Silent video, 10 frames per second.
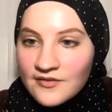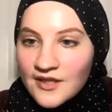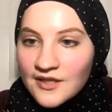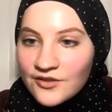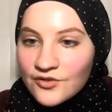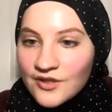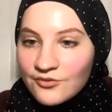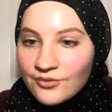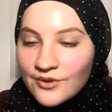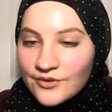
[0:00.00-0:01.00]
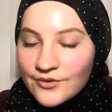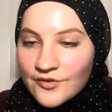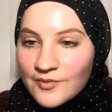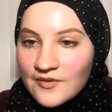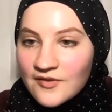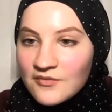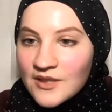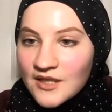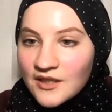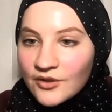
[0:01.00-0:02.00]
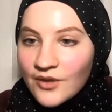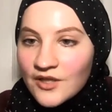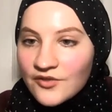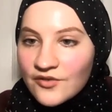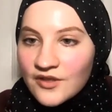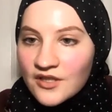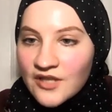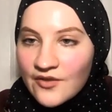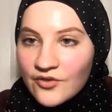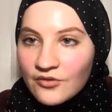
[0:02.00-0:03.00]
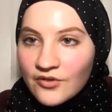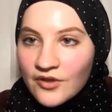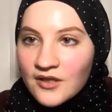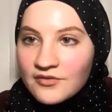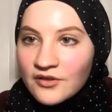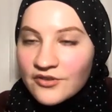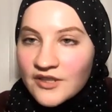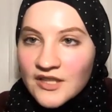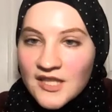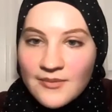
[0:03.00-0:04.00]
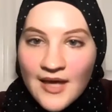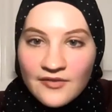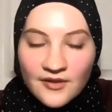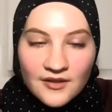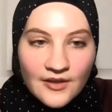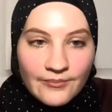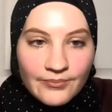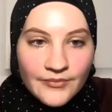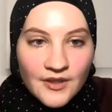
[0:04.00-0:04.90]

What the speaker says: Thank you to everyone who's been submitting questions in the chat so far. Feel free to keep asking them.